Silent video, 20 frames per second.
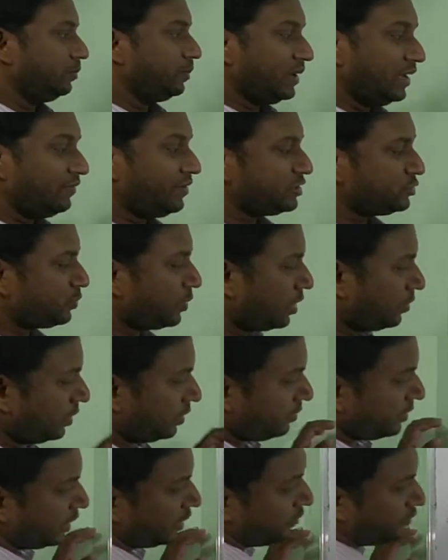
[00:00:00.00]
Previous
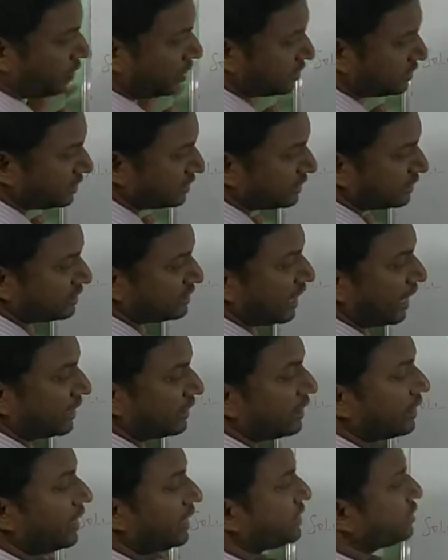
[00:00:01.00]
problem, it was
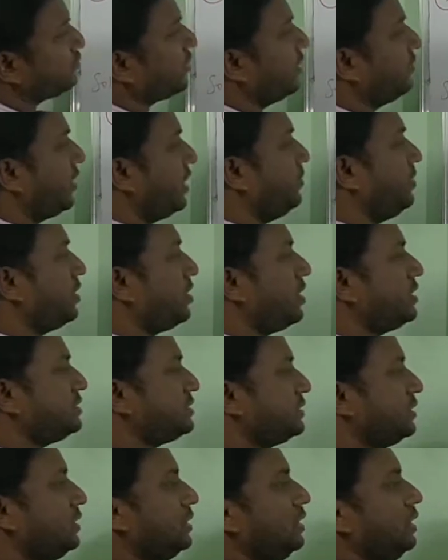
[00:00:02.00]
started XY. Why?
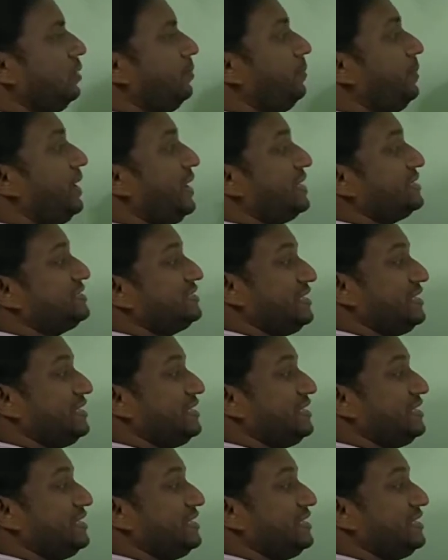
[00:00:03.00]
Because base